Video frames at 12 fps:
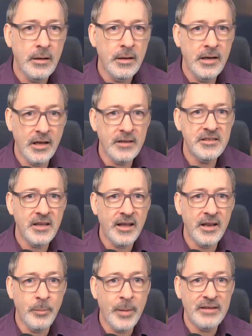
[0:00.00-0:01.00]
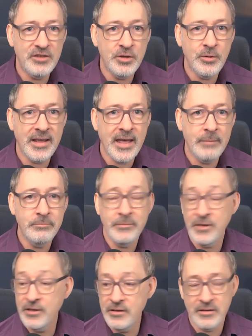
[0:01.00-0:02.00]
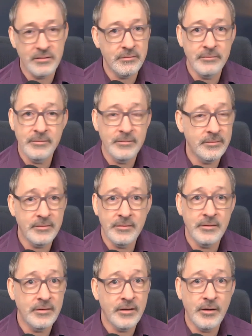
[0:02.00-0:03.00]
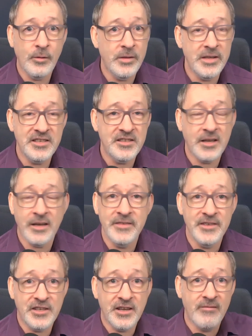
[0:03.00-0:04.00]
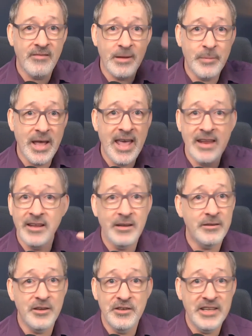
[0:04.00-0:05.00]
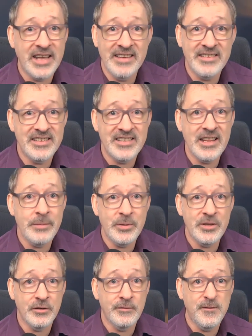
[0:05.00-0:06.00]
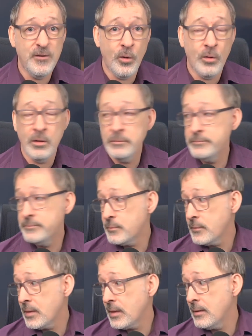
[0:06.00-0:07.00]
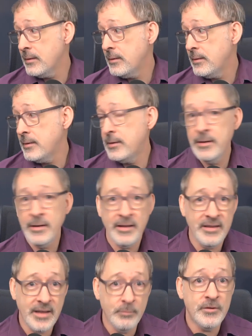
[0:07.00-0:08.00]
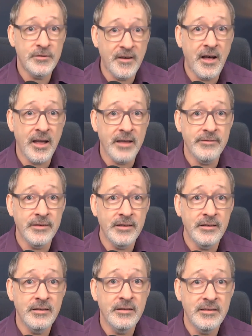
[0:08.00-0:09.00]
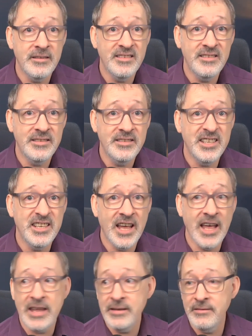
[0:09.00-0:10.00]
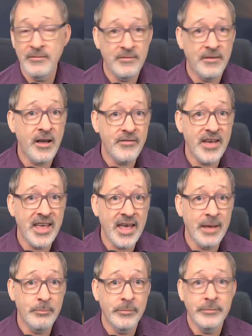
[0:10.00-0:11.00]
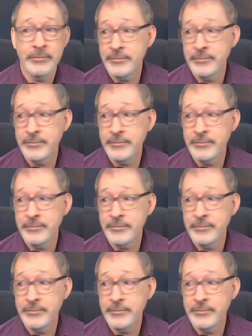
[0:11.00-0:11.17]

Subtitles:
Last night at about 2 a.m., because all this stuff is going around in my head. I don't usually get to sleep until 4. It was 5 today, 5 a.m.